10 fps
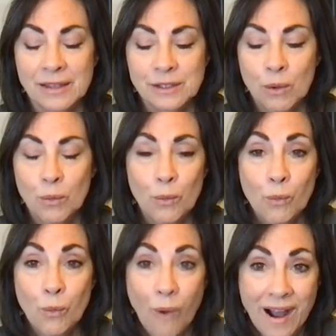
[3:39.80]
So
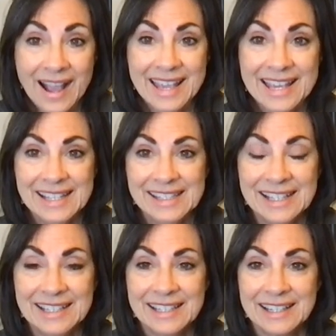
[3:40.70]
why is
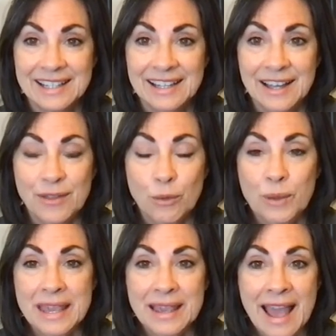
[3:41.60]
it that
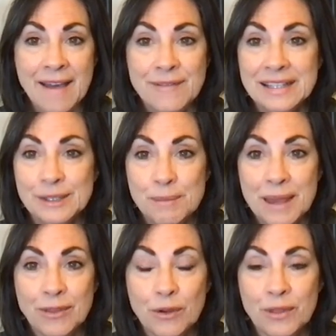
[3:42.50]
we have this
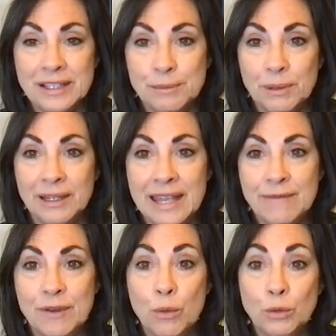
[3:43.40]
myth or this
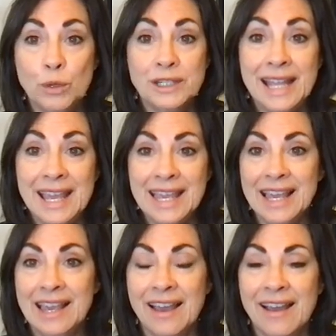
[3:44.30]
belief that when we're
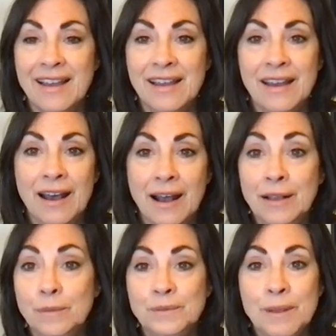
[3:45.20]
taking
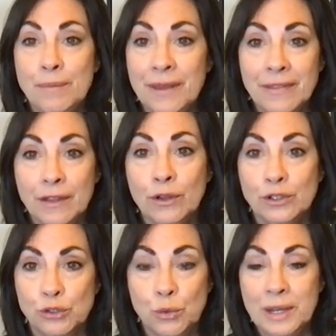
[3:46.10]
something that
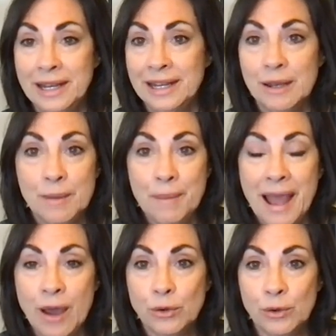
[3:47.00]
looks green in a
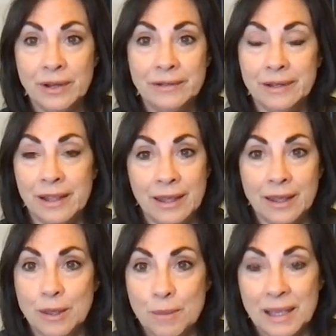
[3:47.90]
powder and
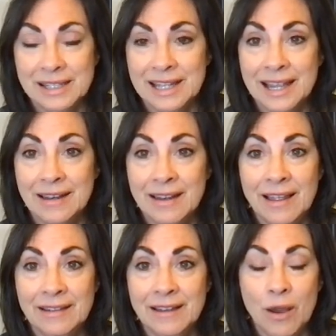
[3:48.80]
you mix it in,
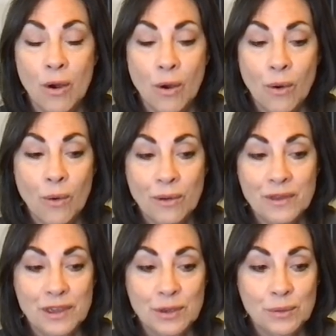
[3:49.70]
and or
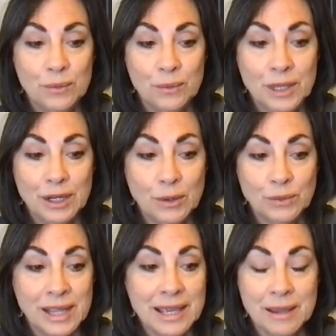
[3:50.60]
that
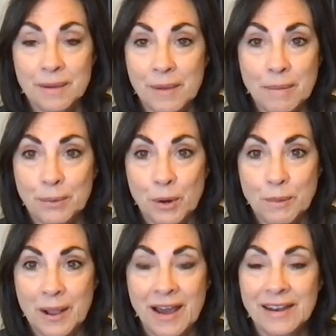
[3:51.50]
take a
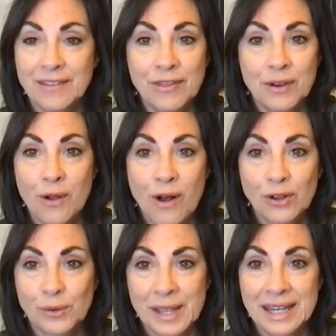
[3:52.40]
probiotic, that they're
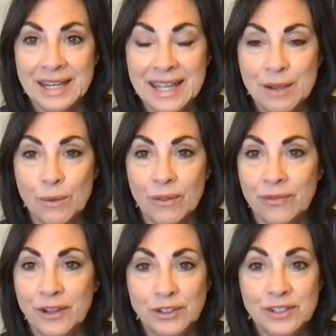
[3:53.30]
all created equal?
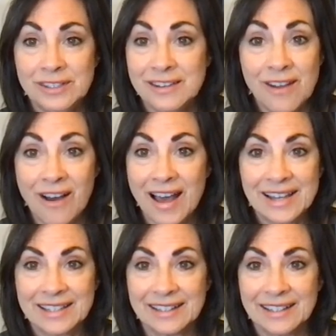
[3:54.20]
They're just
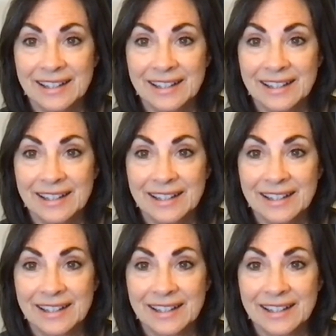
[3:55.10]
not.